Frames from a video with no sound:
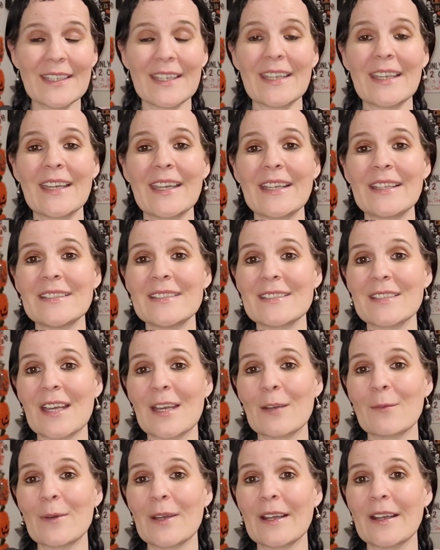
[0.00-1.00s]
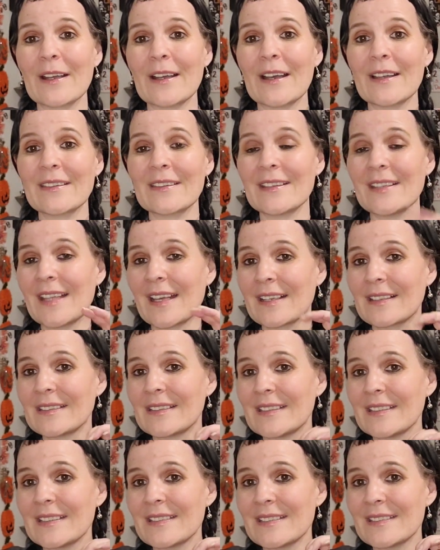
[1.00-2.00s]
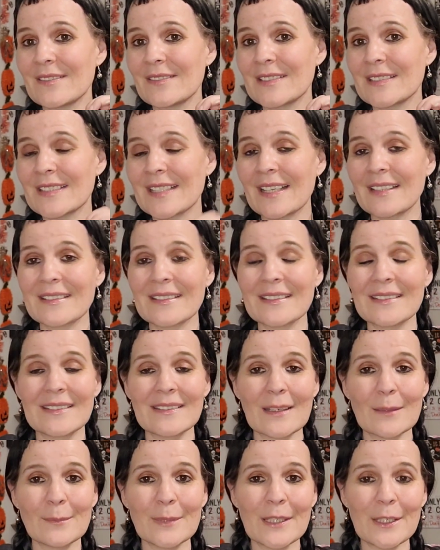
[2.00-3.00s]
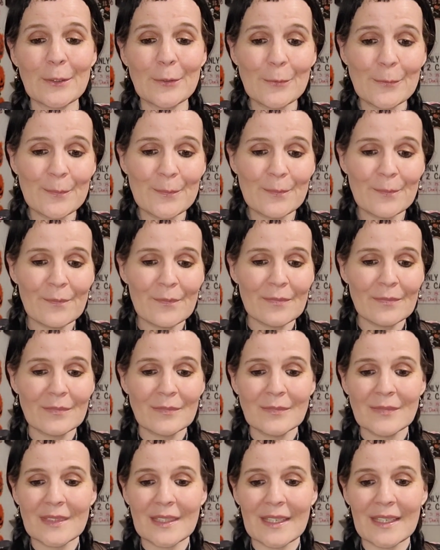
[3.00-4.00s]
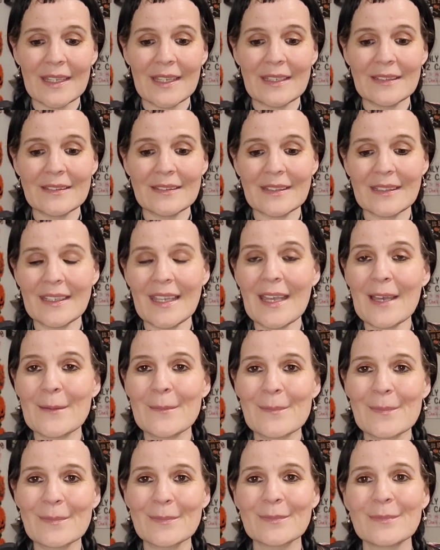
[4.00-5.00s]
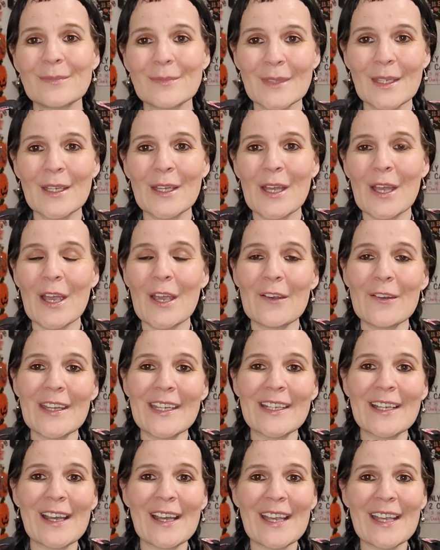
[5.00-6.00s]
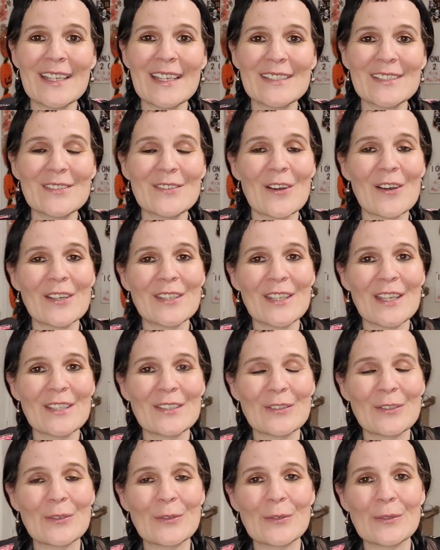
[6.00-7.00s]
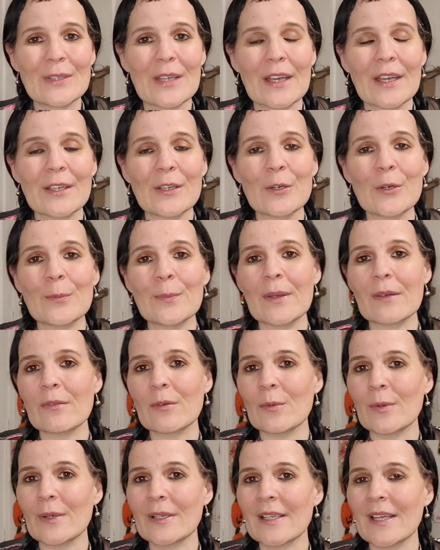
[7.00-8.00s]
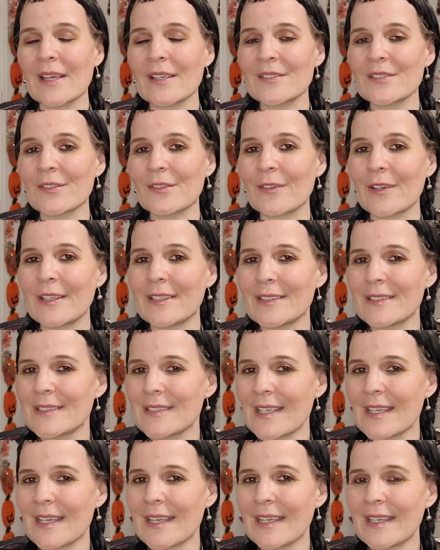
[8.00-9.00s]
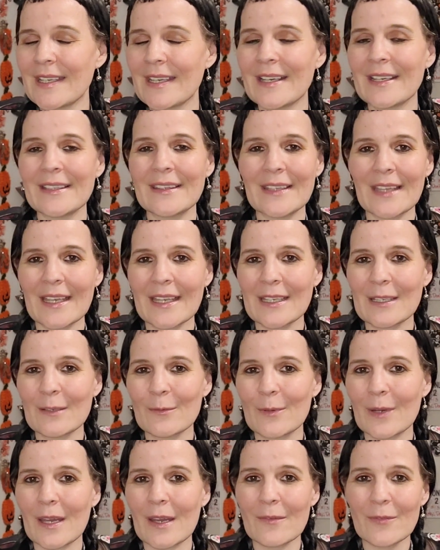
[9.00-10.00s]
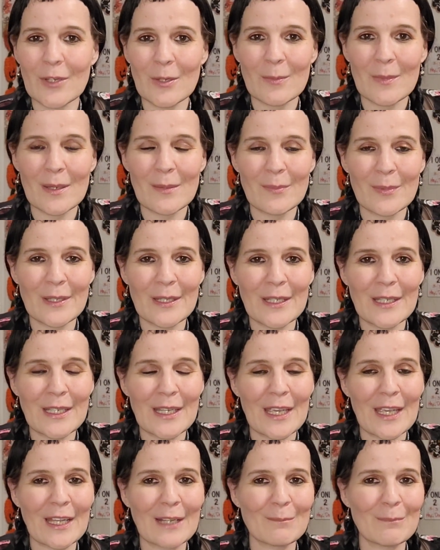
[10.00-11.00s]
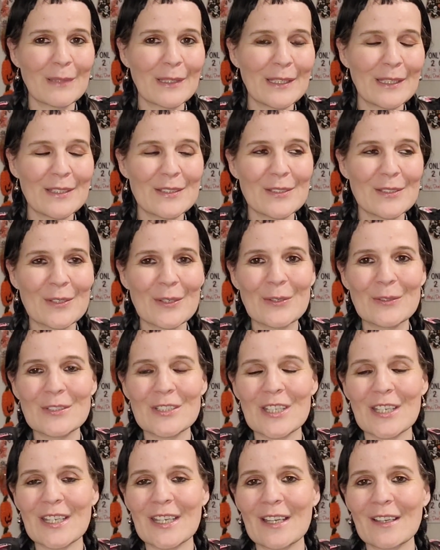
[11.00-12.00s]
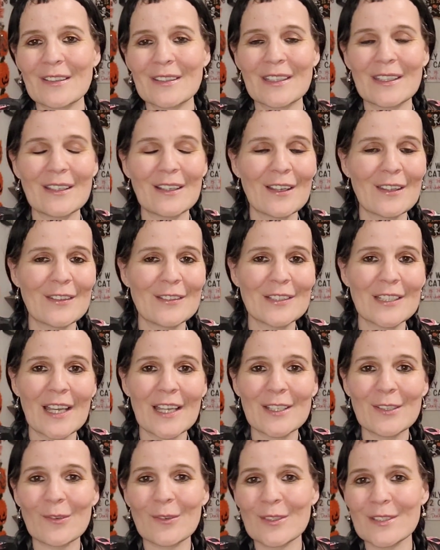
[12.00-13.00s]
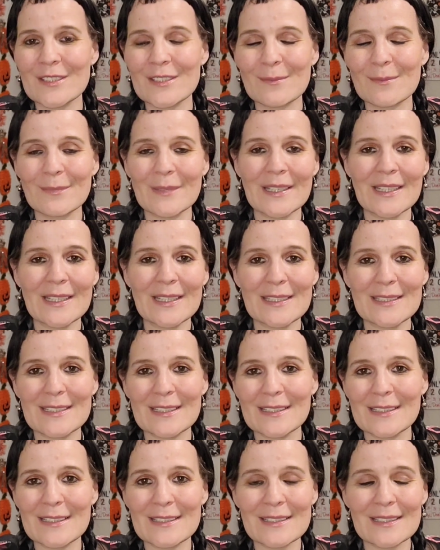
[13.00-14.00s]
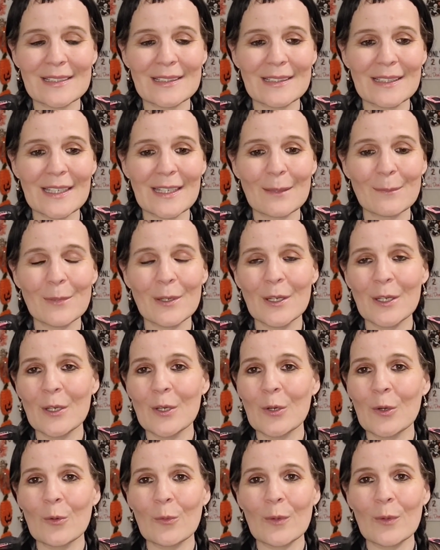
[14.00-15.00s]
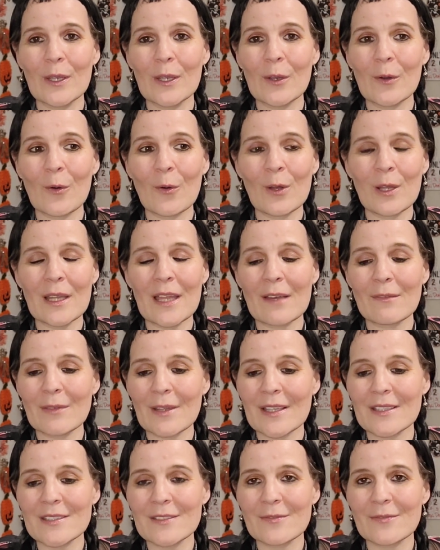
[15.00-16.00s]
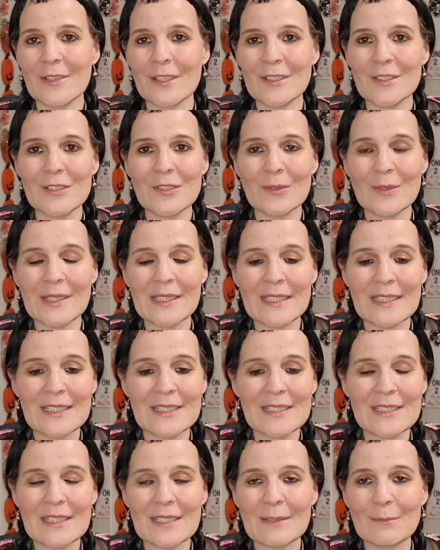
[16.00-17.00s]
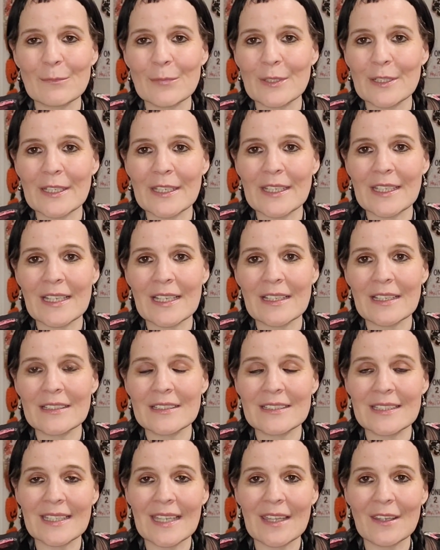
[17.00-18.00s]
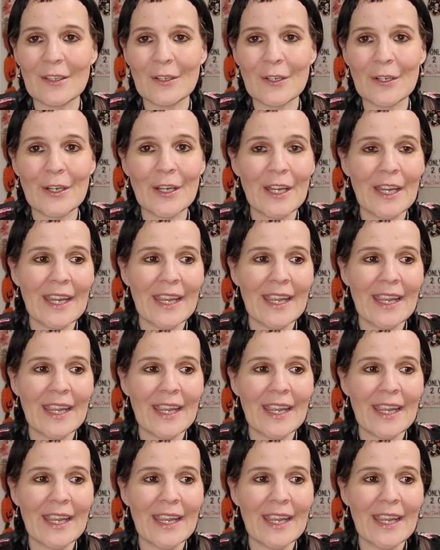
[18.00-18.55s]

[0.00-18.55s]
And I went and got the necklace, so it's got the W. And yeah. All right, guys, on that note, I hope everyone has a great day, night, wherever you may be. And please go check out the other 9 awesome ladies in this collab. We all have lots of fun doing this and putting it together.